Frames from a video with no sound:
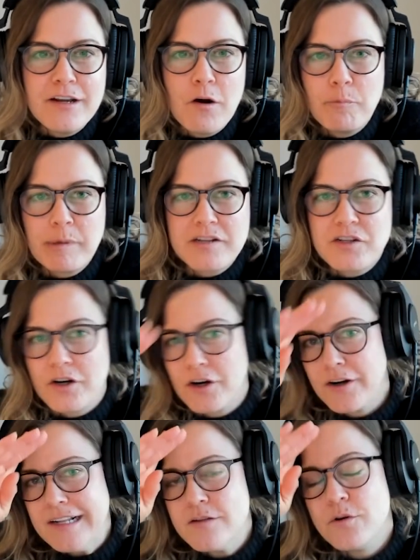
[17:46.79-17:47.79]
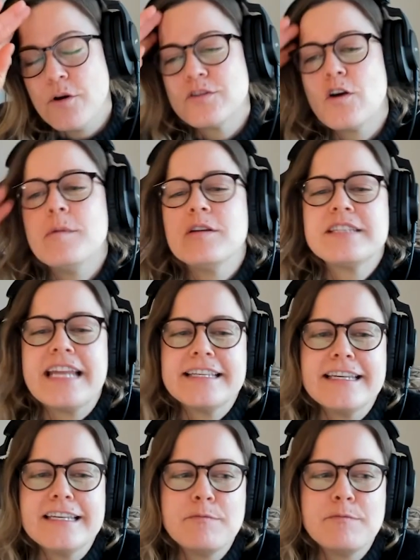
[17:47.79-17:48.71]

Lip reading: blood sugar and glucose homeostasis.